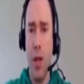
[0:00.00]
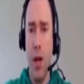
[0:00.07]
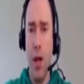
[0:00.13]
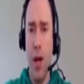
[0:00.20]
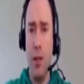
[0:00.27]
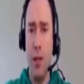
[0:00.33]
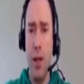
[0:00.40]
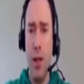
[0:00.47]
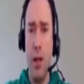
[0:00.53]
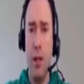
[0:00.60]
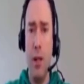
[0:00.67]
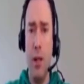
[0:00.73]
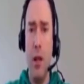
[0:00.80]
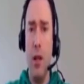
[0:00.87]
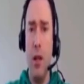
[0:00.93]
as I
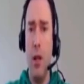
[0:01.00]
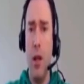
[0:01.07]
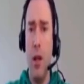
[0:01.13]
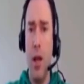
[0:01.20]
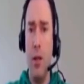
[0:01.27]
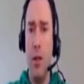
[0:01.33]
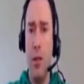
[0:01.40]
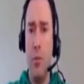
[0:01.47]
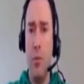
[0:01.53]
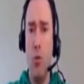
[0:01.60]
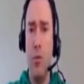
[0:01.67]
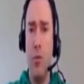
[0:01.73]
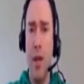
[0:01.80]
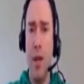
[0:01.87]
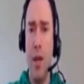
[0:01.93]
highlighted, and this
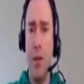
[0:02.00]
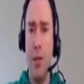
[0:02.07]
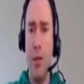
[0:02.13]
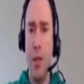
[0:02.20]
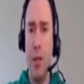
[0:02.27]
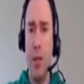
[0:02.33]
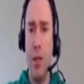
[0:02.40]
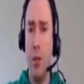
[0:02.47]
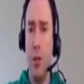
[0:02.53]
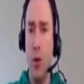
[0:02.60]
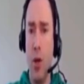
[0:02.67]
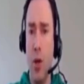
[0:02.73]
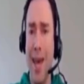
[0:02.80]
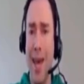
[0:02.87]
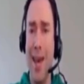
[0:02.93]
move knight f6 is
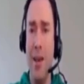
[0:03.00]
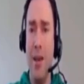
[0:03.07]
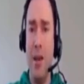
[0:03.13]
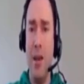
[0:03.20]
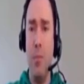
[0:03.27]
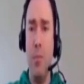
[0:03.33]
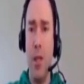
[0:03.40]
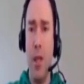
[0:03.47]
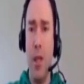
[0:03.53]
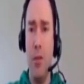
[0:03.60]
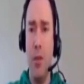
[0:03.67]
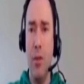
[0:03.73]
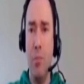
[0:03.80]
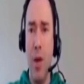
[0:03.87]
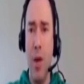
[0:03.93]
okay, but
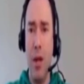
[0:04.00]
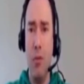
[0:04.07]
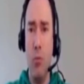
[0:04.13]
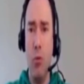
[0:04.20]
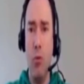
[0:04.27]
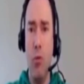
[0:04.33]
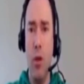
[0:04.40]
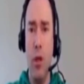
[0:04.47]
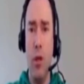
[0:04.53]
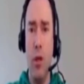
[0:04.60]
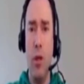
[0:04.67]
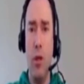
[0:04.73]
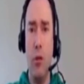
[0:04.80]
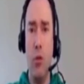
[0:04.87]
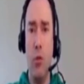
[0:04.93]
even better move
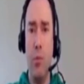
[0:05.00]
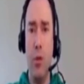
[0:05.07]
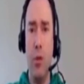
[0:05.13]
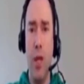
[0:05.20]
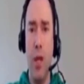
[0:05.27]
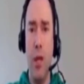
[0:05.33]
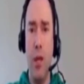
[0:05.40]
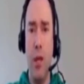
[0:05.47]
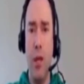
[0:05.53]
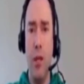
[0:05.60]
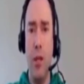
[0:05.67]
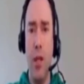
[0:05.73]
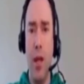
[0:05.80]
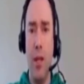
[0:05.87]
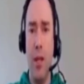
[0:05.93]
is to play
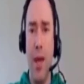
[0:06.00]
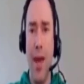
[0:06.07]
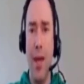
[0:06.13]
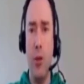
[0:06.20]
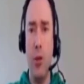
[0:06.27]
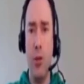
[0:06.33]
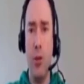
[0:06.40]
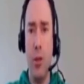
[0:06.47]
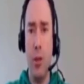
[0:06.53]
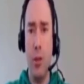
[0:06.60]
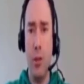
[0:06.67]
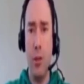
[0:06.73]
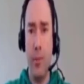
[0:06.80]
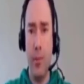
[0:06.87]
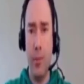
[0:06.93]
knight
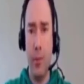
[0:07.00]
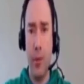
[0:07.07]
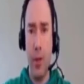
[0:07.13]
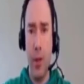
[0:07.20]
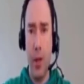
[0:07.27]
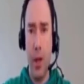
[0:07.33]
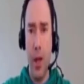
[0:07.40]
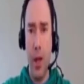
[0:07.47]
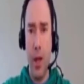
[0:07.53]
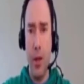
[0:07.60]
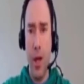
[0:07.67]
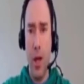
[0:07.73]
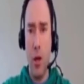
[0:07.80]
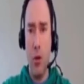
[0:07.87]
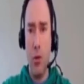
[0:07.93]
h6,
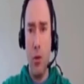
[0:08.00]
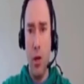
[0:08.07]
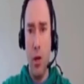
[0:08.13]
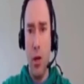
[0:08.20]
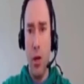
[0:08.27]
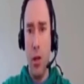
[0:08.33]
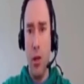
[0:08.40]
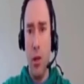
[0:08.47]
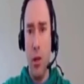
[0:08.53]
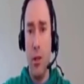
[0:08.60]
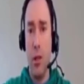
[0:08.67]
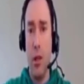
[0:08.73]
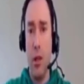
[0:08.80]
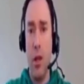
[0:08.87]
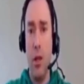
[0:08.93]
and now
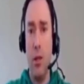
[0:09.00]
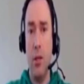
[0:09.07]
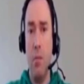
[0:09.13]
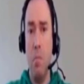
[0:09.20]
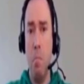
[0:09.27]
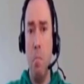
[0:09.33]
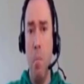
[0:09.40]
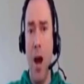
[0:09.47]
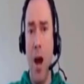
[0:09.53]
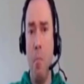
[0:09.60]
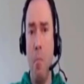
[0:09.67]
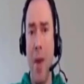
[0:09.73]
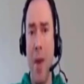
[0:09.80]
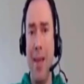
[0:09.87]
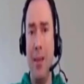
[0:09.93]
this is
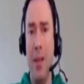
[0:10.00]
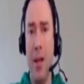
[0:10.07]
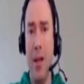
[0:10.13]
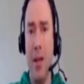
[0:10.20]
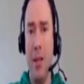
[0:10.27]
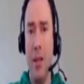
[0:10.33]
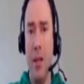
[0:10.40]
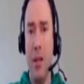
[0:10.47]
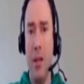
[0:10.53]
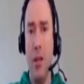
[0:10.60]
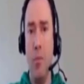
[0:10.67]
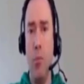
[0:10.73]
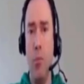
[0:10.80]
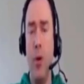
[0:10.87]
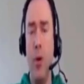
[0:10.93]
our main line.
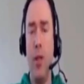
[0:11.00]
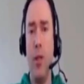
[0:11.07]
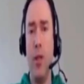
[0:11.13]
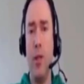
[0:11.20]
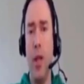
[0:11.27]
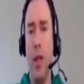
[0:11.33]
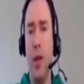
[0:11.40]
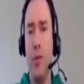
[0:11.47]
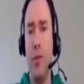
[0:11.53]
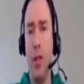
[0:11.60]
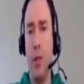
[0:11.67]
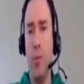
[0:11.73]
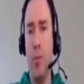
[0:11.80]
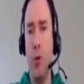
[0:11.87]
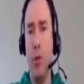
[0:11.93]
The point is
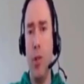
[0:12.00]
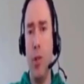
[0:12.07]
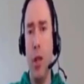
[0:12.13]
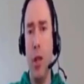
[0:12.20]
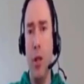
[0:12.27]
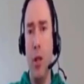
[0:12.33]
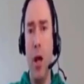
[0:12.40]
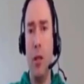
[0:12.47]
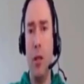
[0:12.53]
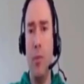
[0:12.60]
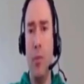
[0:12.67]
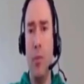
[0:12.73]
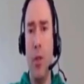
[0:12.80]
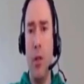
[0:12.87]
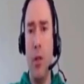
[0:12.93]
f6 pawn is not
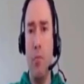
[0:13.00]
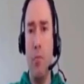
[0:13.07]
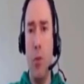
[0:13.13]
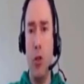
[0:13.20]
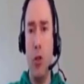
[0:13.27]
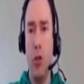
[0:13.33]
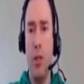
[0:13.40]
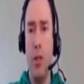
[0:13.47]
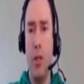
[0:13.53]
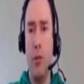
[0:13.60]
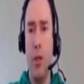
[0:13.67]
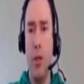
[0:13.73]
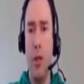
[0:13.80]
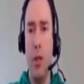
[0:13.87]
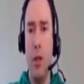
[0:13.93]
blocked, bishop
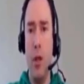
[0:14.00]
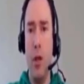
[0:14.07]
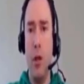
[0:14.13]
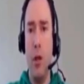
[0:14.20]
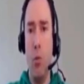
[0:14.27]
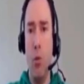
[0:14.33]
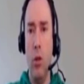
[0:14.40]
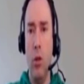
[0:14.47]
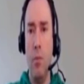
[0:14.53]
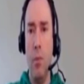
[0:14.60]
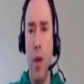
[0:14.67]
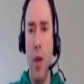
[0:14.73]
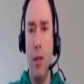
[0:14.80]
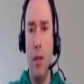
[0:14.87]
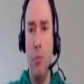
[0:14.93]
d3 will
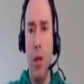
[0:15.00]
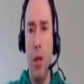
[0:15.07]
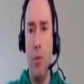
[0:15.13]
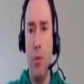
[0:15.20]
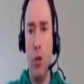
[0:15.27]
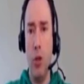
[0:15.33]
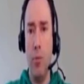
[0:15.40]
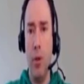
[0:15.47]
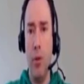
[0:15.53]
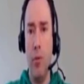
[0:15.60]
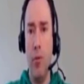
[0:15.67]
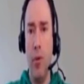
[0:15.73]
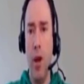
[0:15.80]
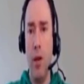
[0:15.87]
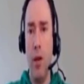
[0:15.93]
be met by bishop
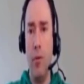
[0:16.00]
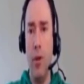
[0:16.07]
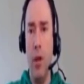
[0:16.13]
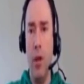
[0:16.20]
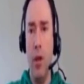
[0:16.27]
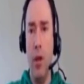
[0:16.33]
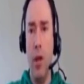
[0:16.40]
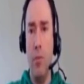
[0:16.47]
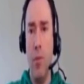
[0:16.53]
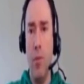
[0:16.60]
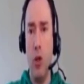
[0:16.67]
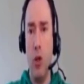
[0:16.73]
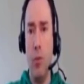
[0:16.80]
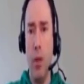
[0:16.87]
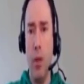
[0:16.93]
f5, and
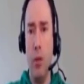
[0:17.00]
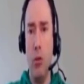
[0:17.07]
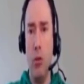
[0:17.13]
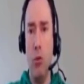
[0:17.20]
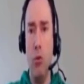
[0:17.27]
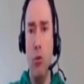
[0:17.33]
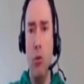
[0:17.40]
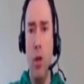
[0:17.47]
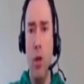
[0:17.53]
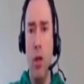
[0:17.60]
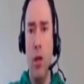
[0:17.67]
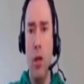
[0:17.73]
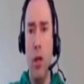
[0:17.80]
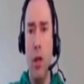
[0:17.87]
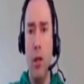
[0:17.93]
bishop e2
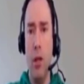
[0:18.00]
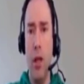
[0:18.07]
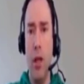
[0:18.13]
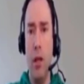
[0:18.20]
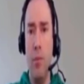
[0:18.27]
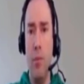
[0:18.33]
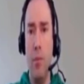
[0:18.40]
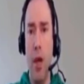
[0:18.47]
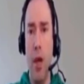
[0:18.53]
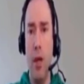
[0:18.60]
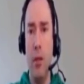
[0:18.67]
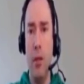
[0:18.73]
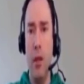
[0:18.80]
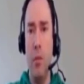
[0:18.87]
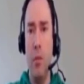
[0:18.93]
can later be
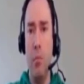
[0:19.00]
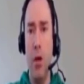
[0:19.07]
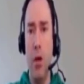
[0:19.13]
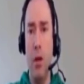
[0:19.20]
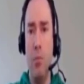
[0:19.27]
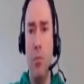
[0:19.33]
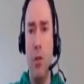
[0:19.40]
met by